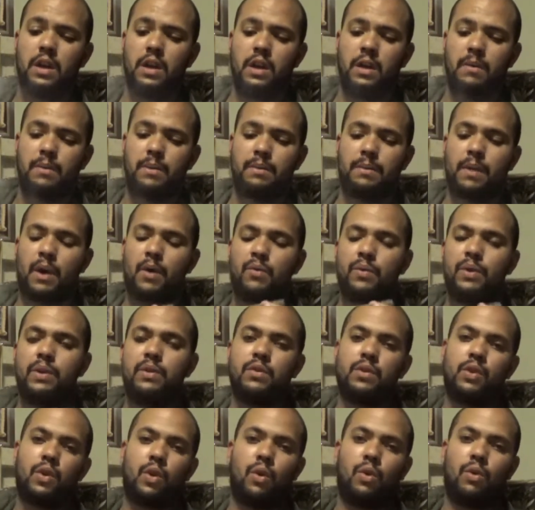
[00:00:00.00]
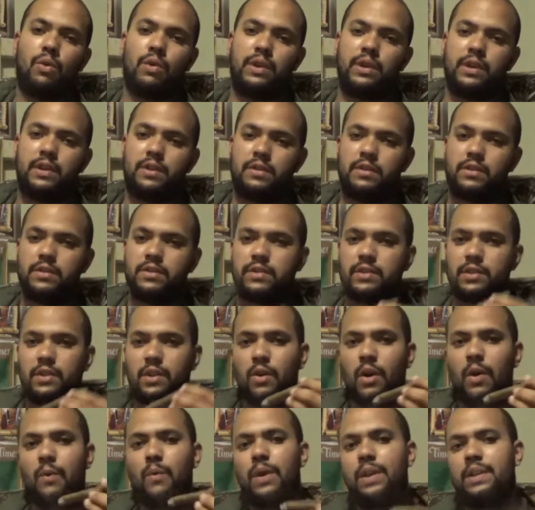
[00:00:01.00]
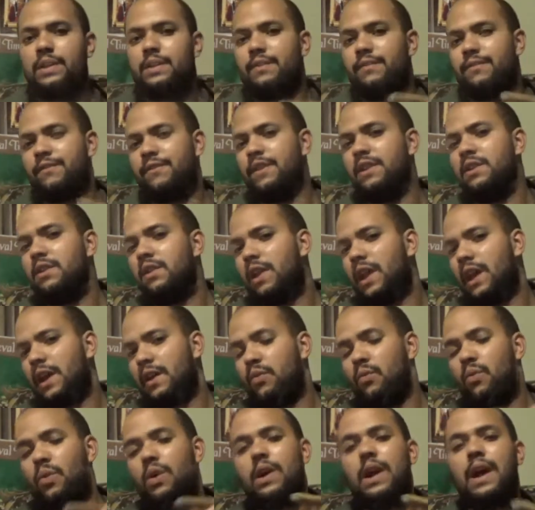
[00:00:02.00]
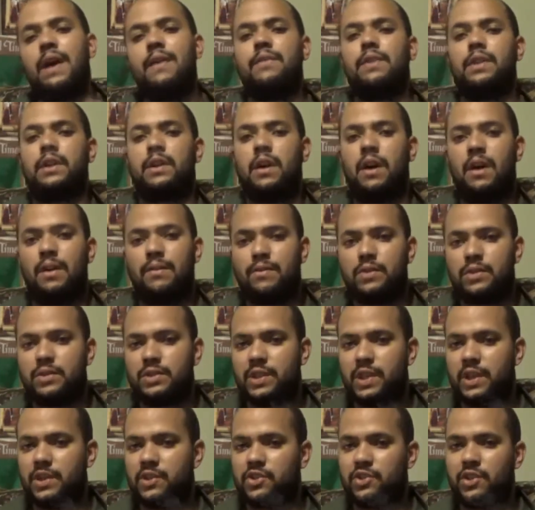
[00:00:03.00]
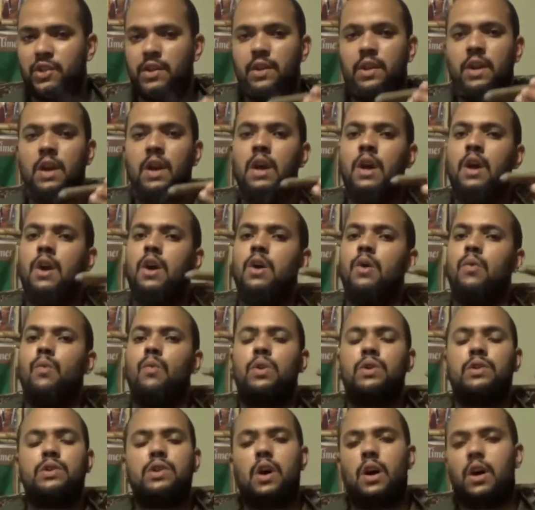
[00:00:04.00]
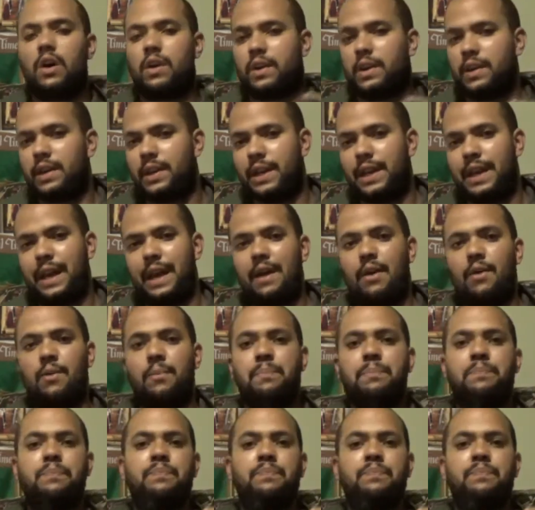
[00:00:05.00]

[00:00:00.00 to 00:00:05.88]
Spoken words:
I mean, my real goal here is, I want it to feel like we're having a conversation, we're talking it out,